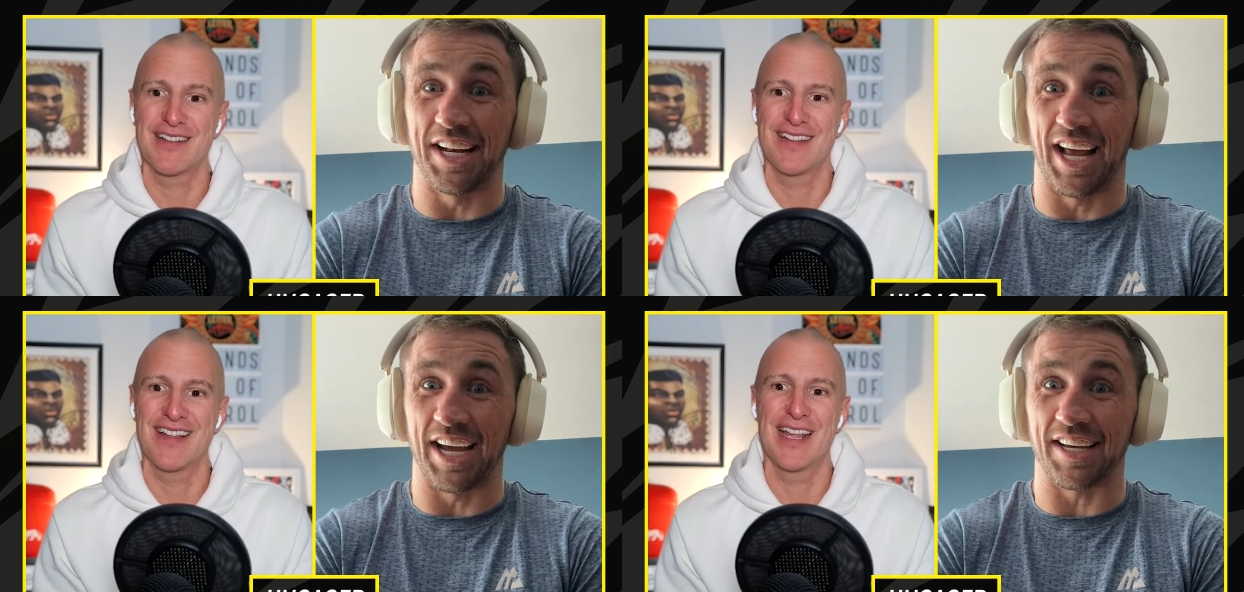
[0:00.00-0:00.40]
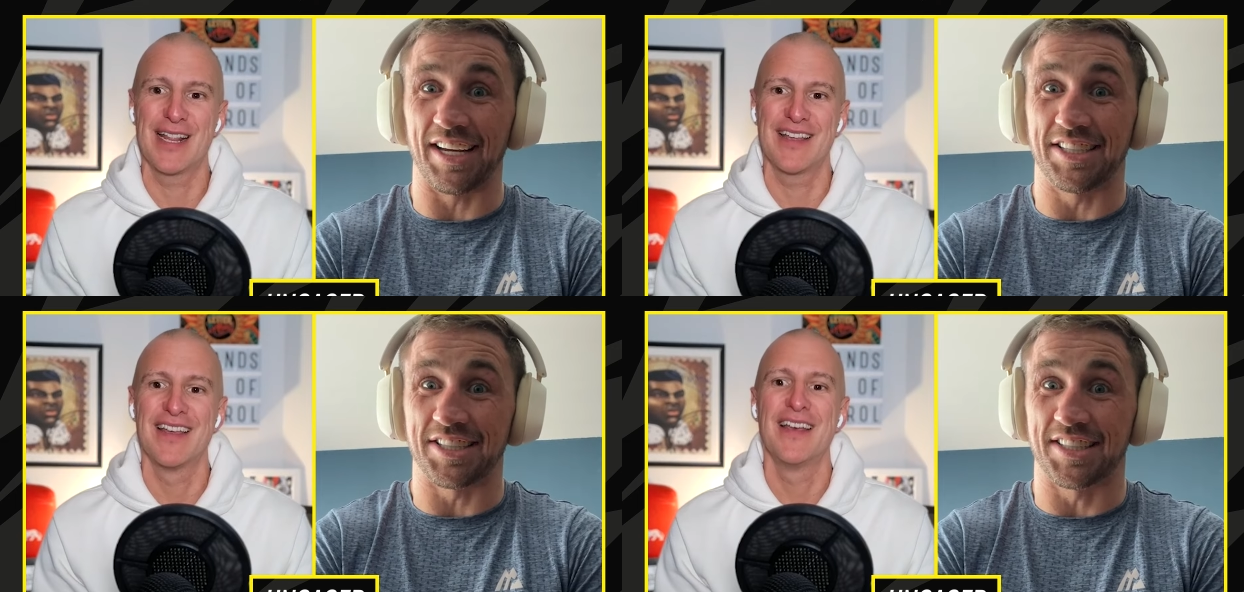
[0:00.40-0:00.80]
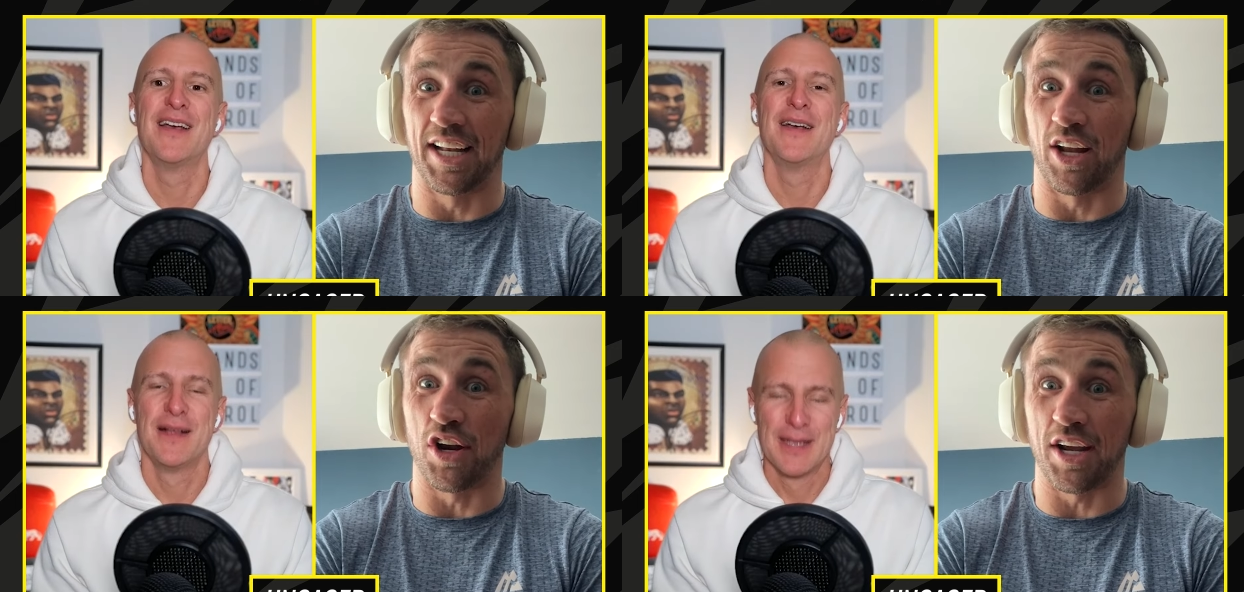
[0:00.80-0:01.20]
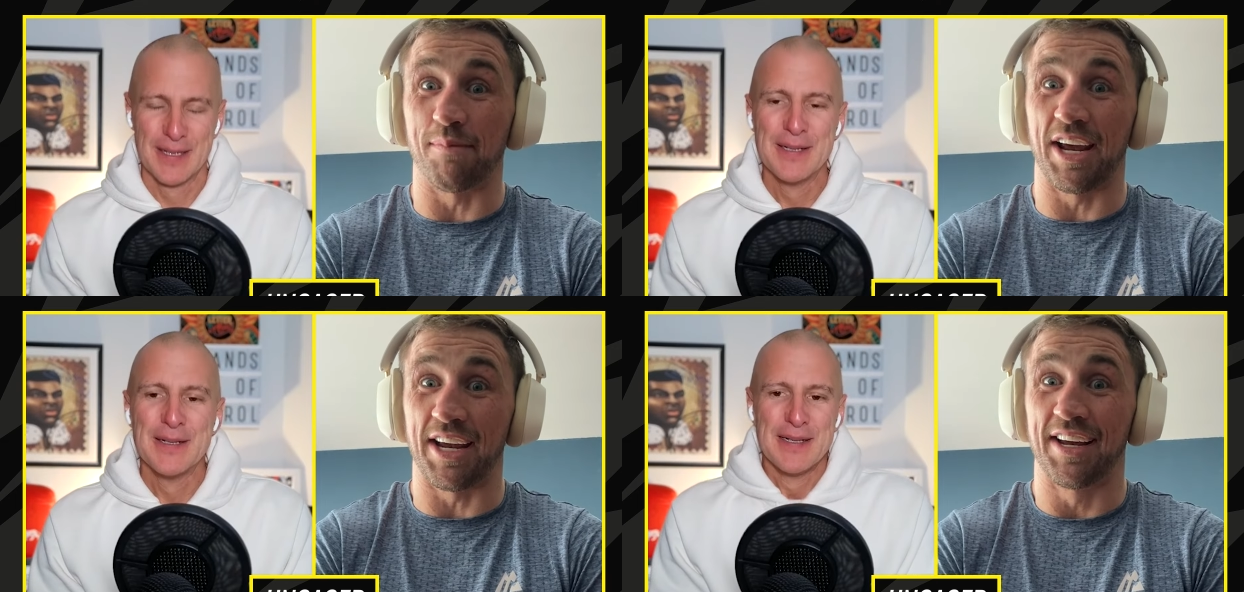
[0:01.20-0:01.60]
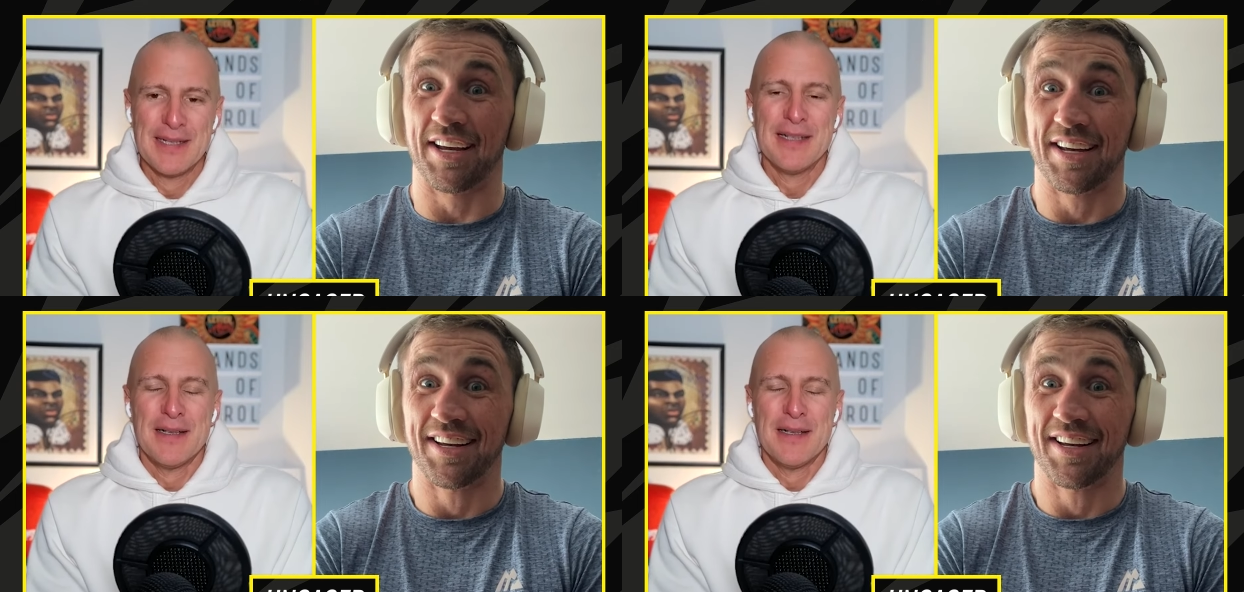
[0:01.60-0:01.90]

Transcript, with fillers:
Speaker 1: knee? Like, he's still on it, mate.